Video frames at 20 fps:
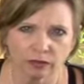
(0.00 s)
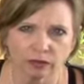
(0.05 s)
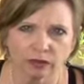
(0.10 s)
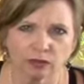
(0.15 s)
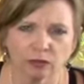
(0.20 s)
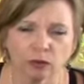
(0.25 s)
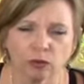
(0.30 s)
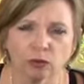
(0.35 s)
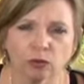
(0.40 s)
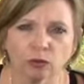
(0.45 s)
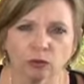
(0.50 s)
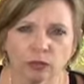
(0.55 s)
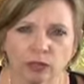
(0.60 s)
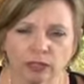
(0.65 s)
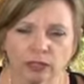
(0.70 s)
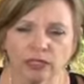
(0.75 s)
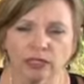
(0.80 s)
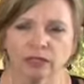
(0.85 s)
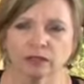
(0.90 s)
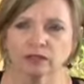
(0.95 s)
So it
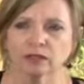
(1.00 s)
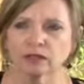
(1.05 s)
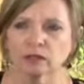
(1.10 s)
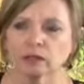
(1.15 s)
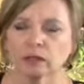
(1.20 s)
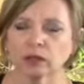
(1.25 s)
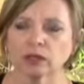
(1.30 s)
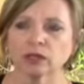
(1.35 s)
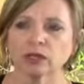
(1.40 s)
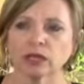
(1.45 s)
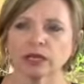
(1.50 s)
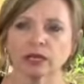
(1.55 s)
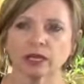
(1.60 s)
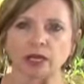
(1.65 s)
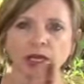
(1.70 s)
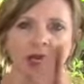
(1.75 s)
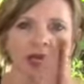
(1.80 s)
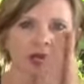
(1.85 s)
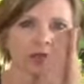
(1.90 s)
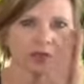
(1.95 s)
really is about,
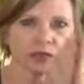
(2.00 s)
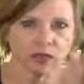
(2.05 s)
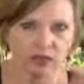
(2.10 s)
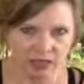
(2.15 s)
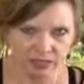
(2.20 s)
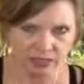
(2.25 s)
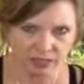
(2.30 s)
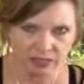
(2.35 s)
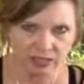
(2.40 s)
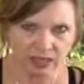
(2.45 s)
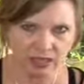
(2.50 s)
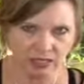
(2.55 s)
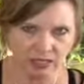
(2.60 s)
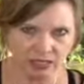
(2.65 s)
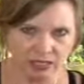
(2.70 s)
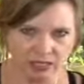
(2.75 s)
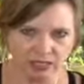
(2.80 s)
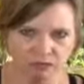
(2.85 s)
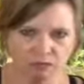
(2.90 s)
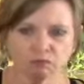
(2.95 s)
like, this is
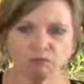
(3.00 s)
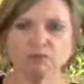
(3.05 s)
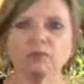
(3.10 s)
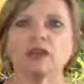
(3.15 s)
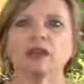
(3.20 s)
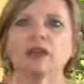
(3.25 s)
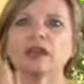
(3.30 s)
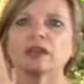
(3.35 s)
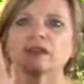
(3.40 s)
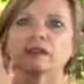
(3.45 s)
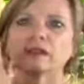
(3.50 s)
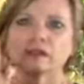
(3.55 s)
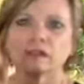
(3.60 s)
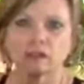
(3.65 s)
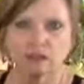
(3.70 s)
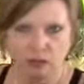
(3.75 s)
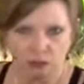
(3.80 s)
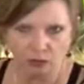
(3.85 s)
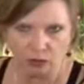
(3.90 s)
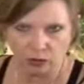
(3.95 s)
ending and
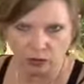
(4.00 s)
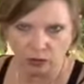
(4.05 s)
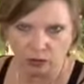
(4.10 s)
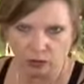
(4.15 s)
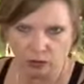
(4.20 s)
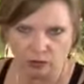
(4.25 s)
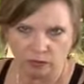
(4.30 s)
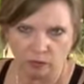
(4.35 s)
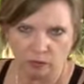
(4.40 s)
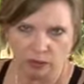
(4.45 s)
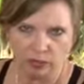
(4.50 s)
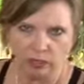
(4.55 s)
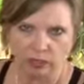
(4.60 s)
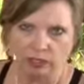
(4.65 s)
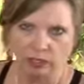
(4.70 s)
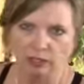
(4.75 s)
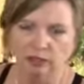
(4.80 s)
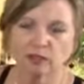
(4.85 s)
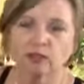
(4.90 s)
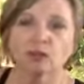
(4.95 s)
something new is
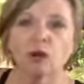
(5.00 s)
beginning.